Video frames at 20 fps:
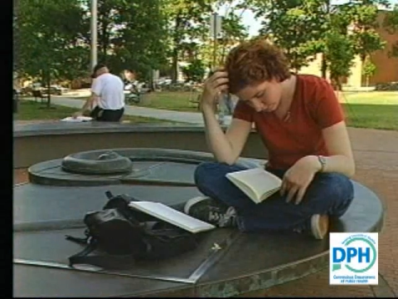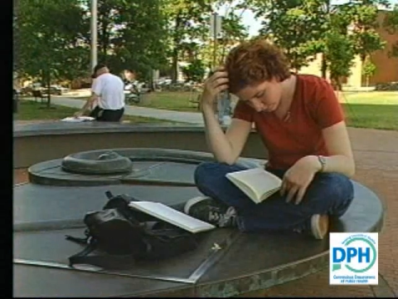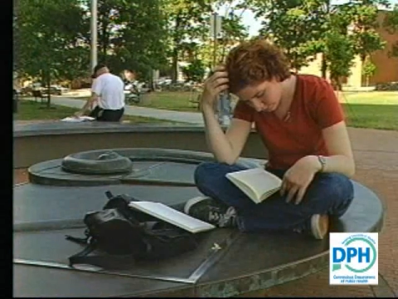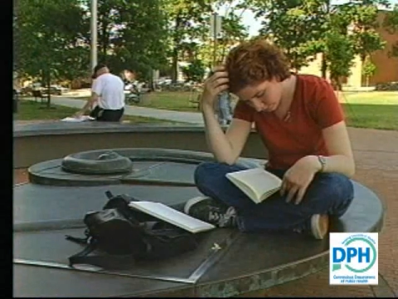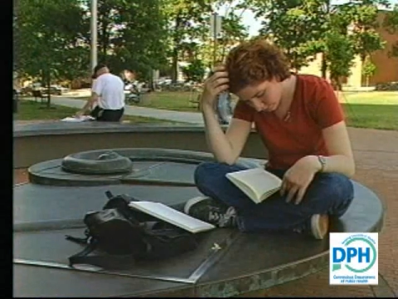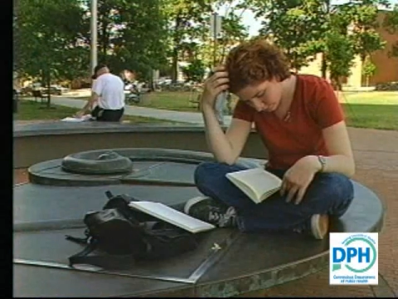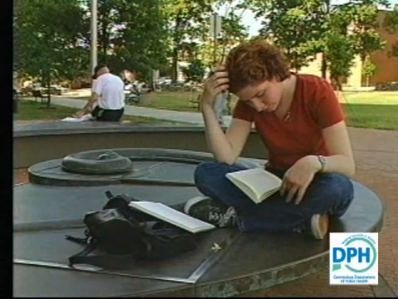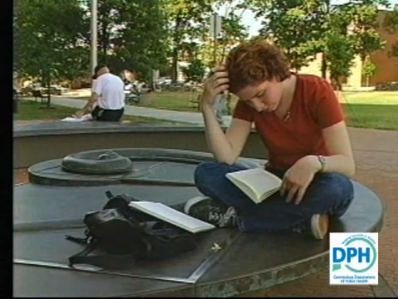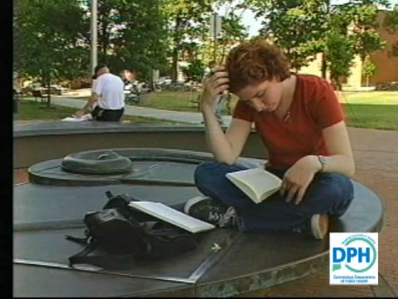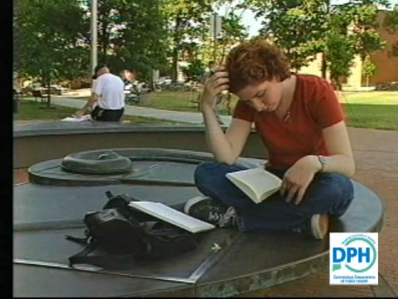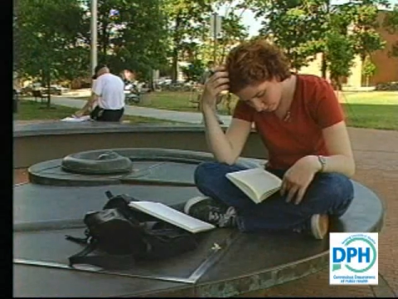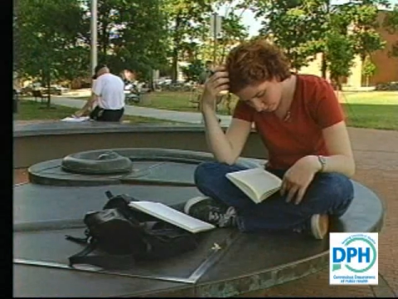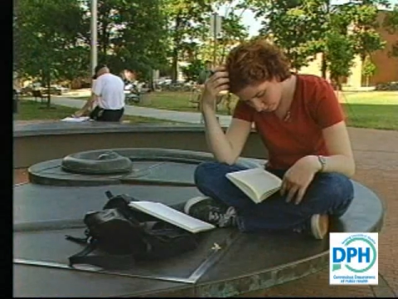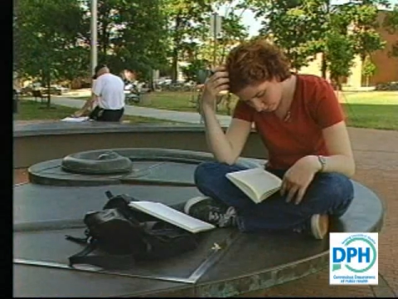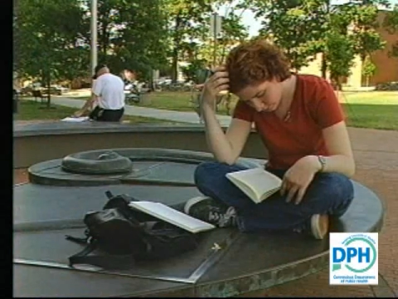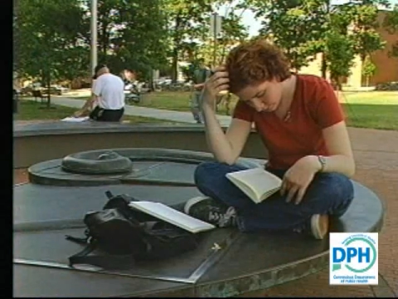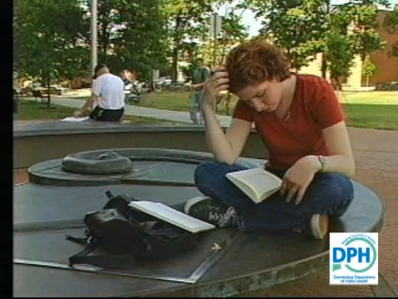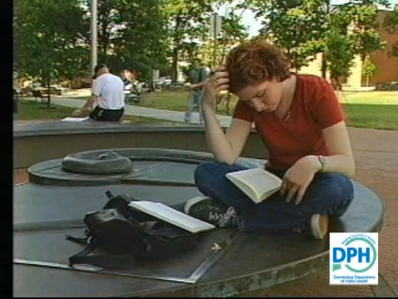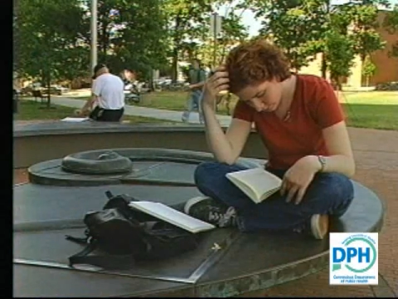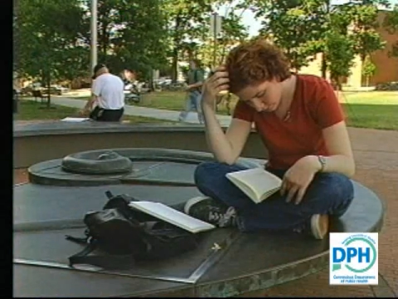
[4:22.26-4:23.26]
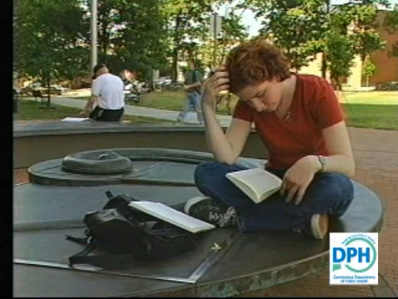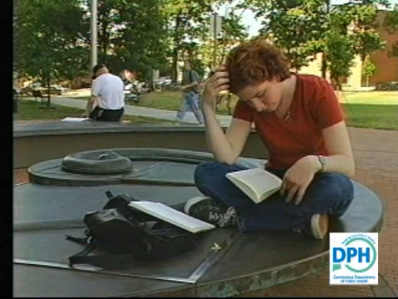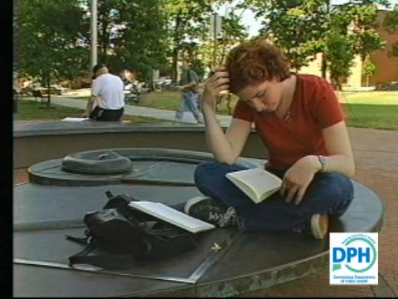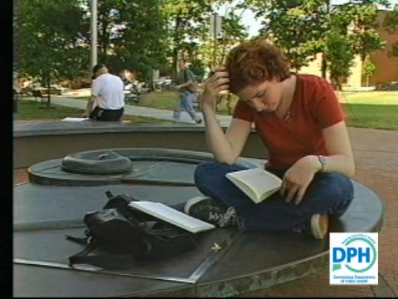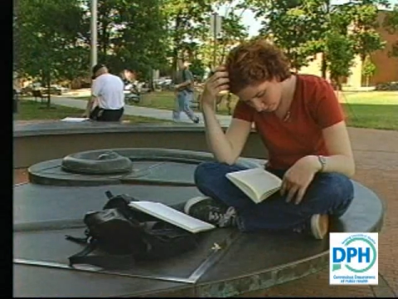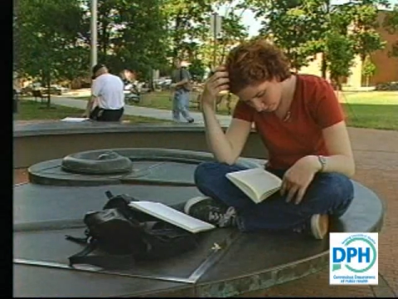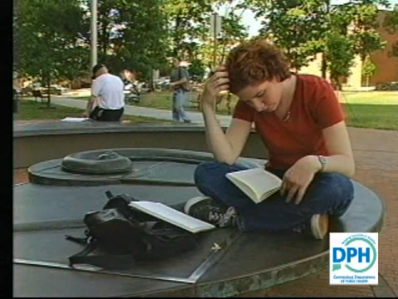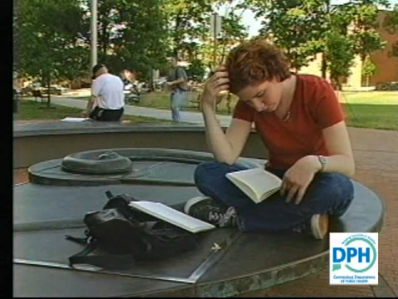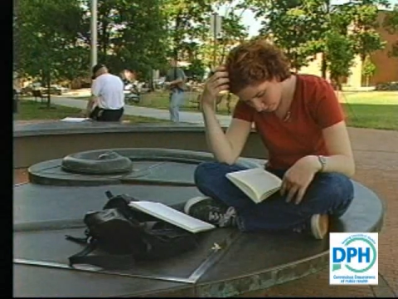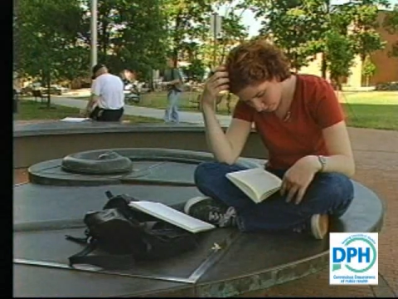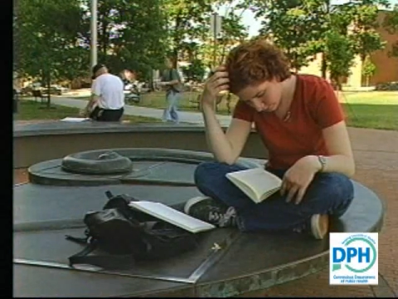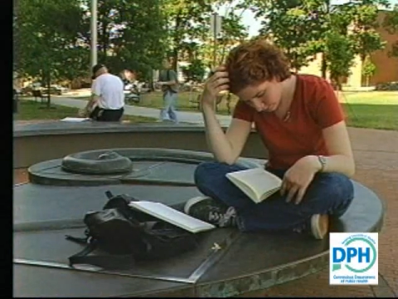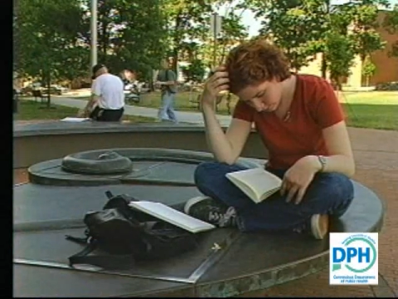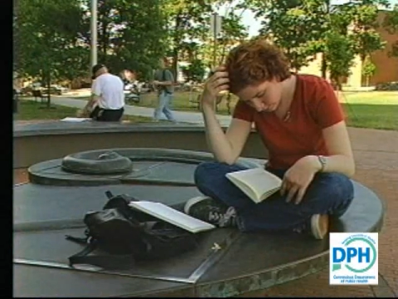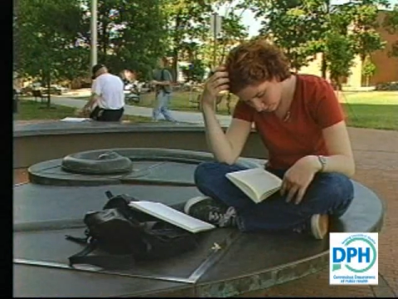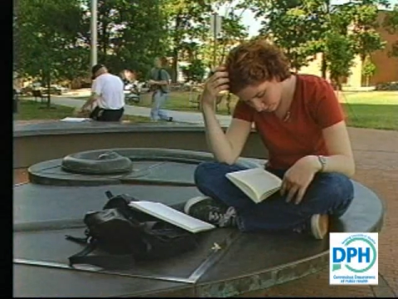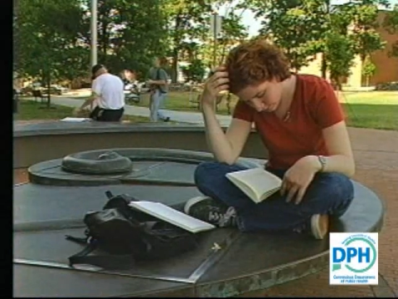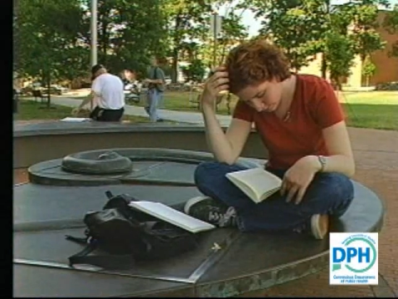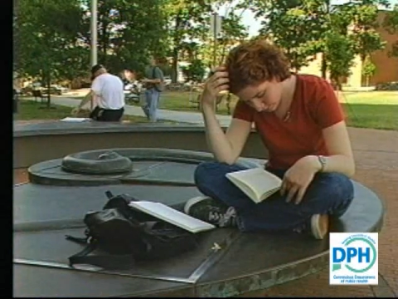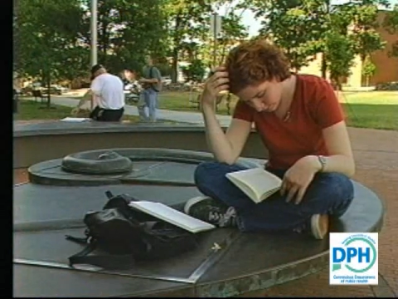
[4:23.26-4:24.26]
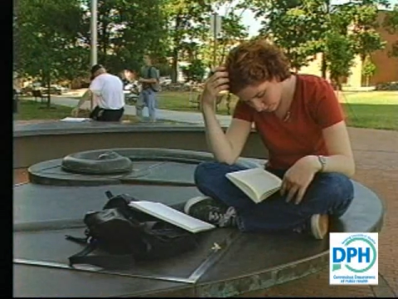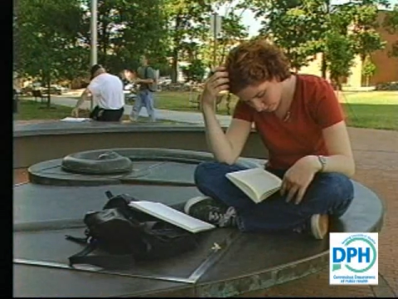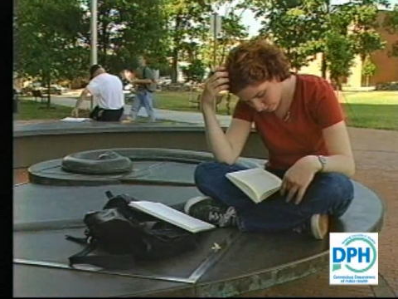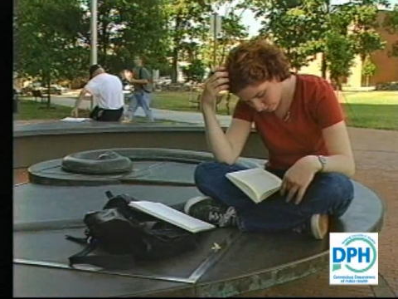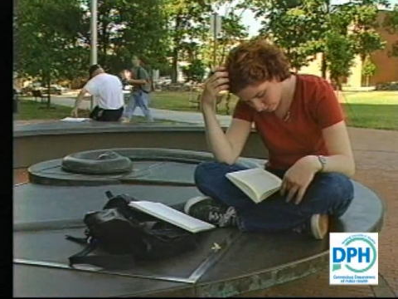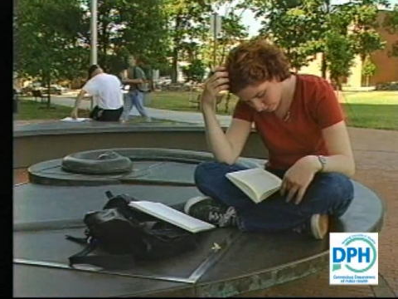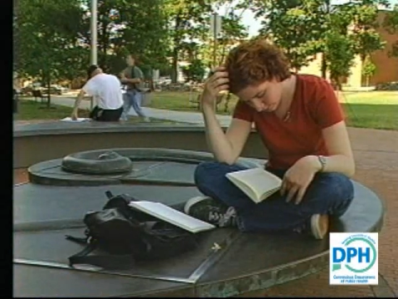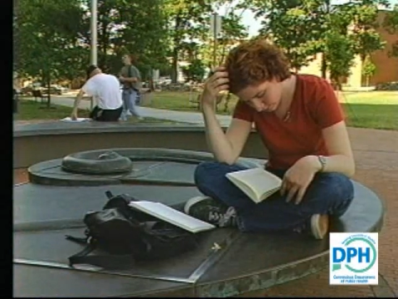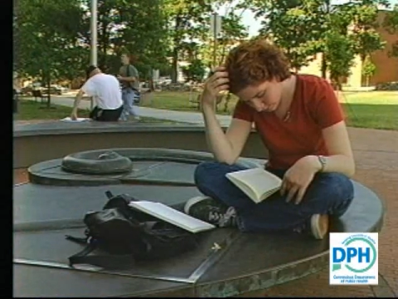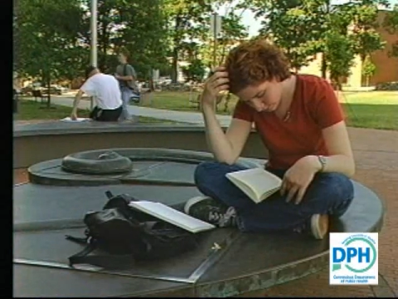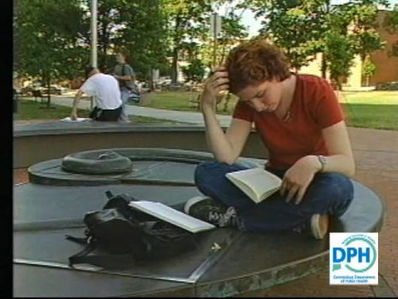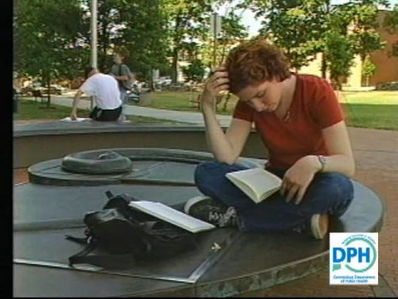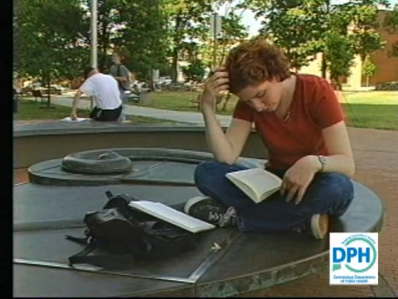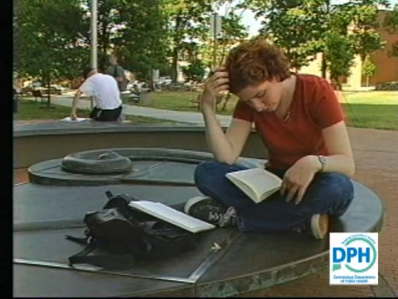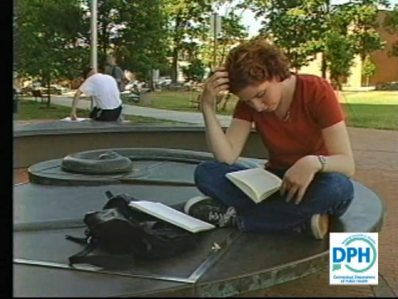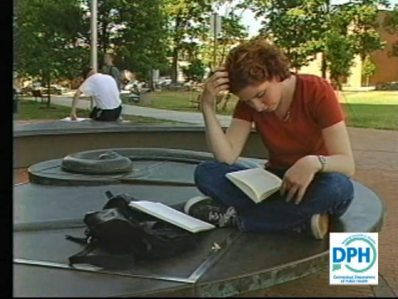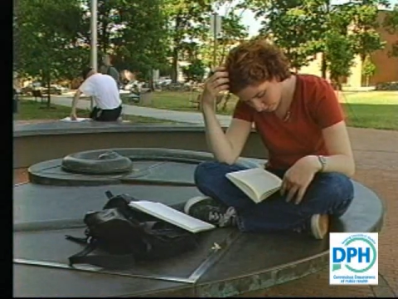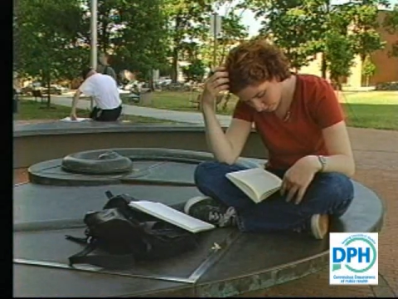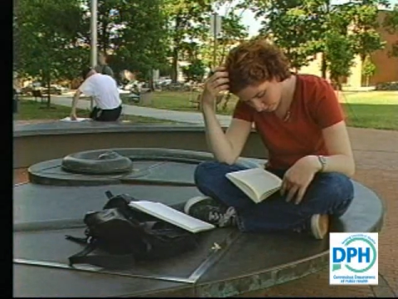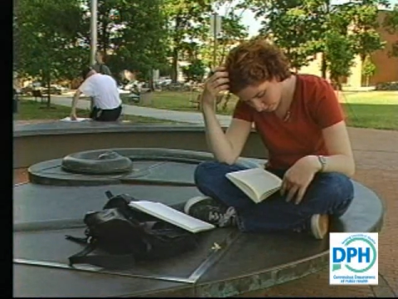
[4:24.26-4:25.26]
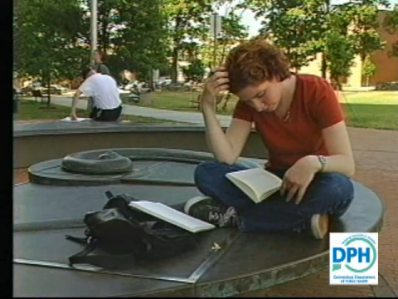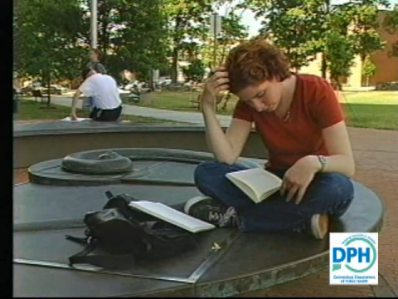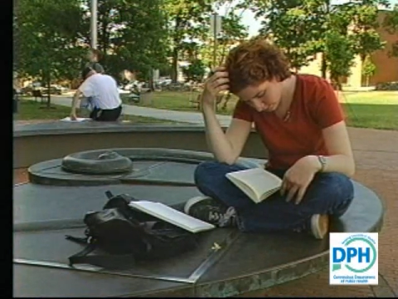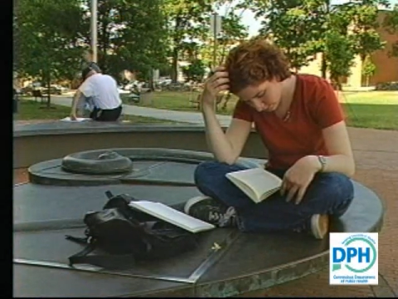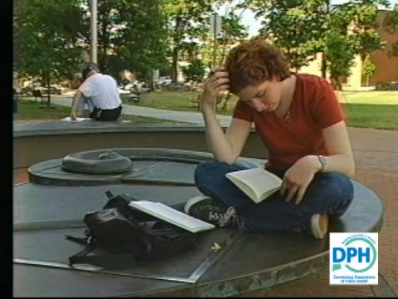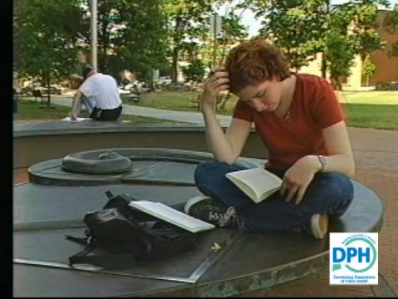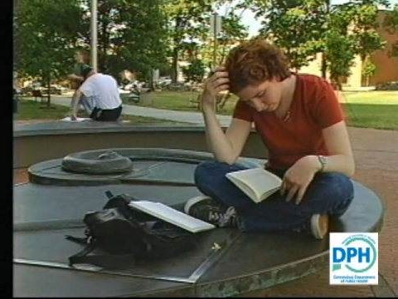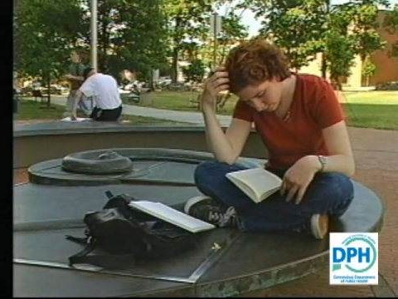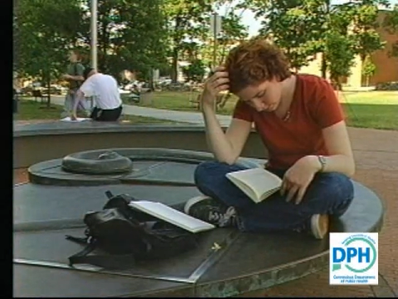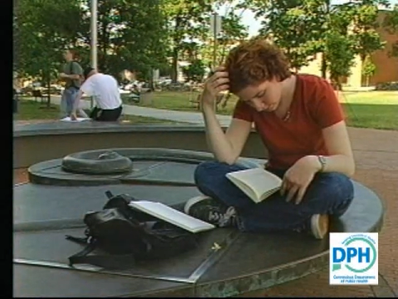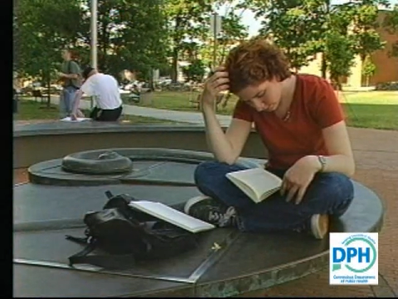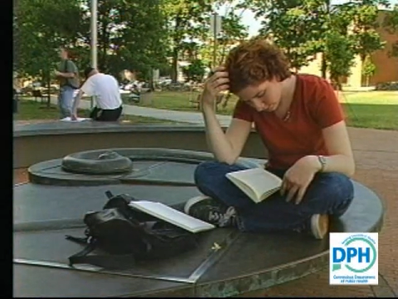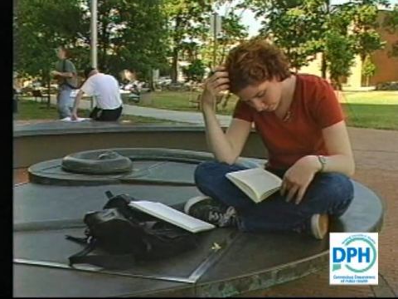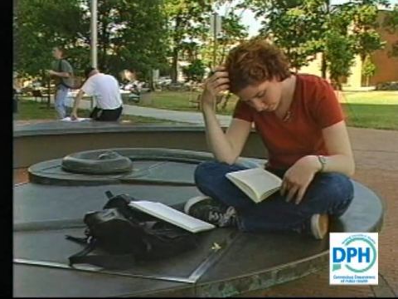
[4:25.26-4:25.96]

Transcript: No face is visible, so there are no lips to read.